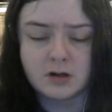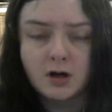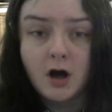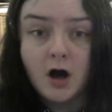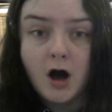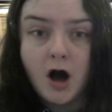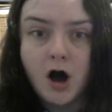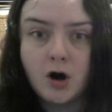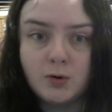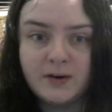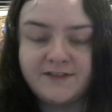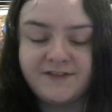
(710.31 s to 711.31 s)

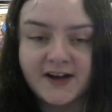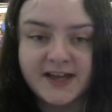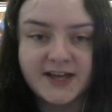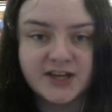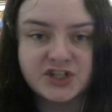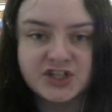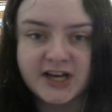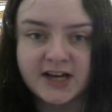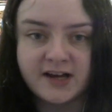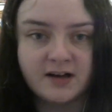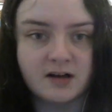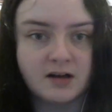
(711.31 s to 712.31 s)
Holy fucking
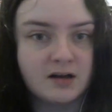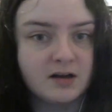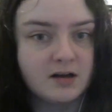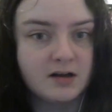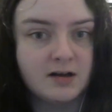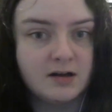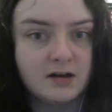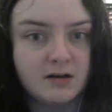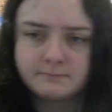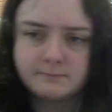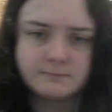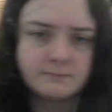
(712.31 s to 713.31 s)
shit.
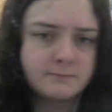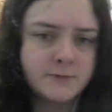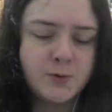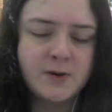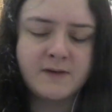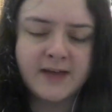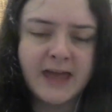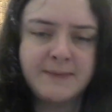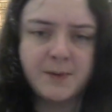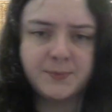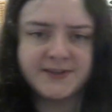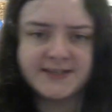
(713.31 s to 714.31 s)
Whoever came
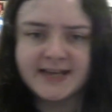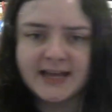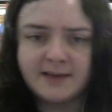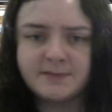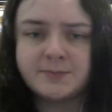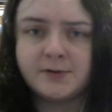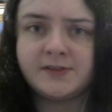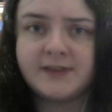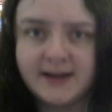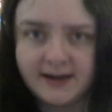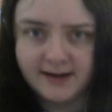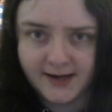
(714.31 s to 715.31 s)
up with these games, both
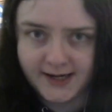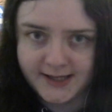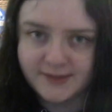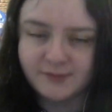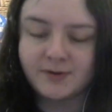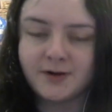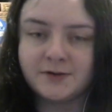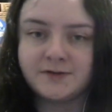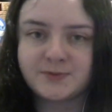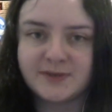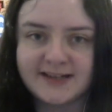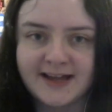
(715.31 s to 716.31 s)
in the world of
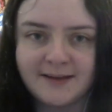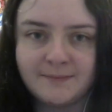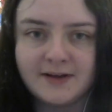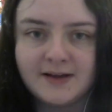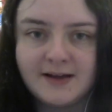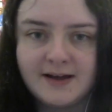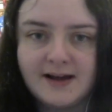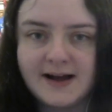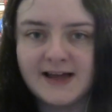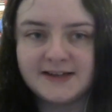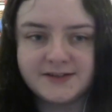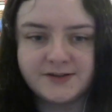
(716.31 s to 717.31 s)
Squid Game
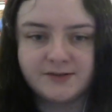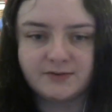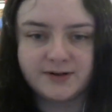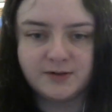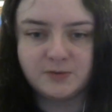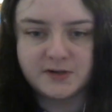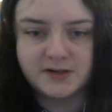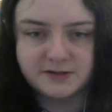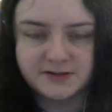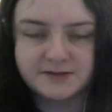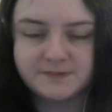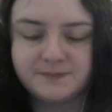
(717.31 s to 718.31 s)
and in the real
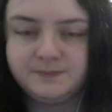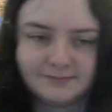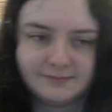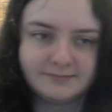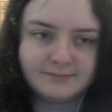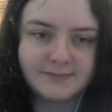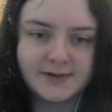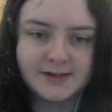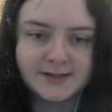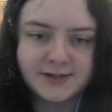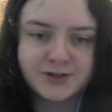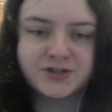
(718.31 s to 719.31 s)
world,
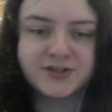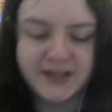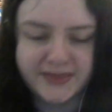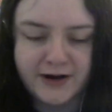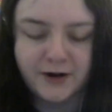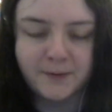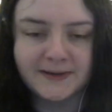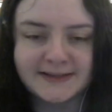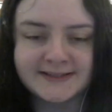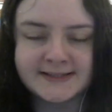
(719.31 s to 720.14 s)
should see a therapist.